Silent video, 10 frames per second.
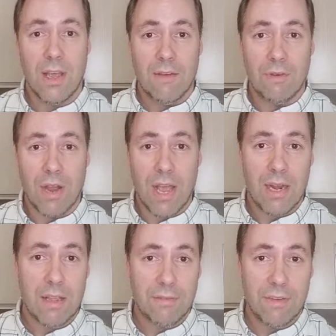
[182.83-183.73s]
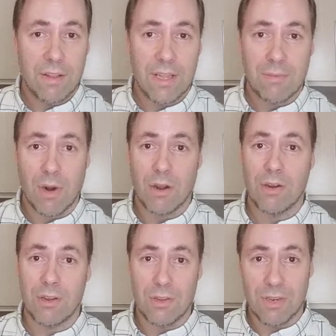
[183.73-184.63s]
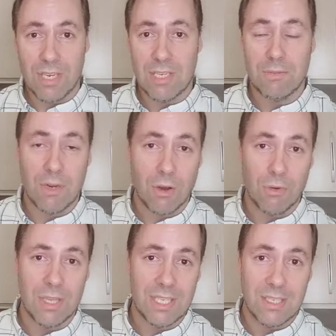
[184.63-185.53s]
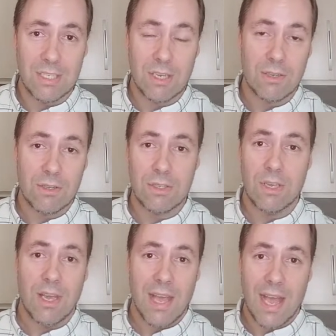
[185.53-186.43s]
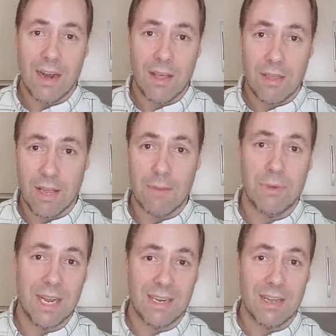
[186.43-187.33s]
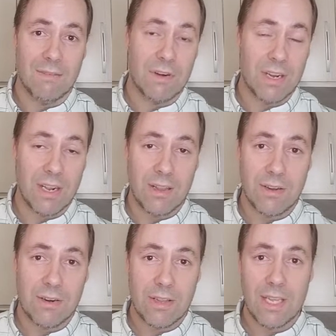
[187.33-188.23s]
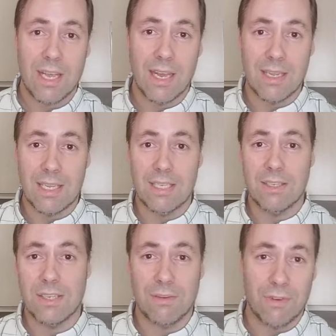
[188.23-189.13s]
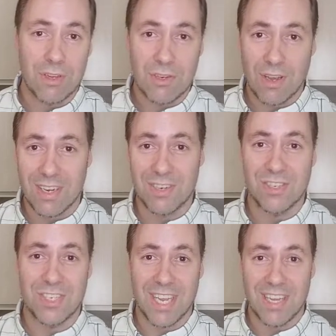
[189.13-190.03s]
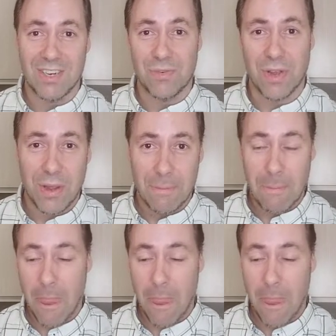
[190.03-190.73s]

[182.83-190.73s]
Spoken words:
For any affiliate marketer, you need to know these skills, and I think I break it down very clearly and easily for you to understand, okay?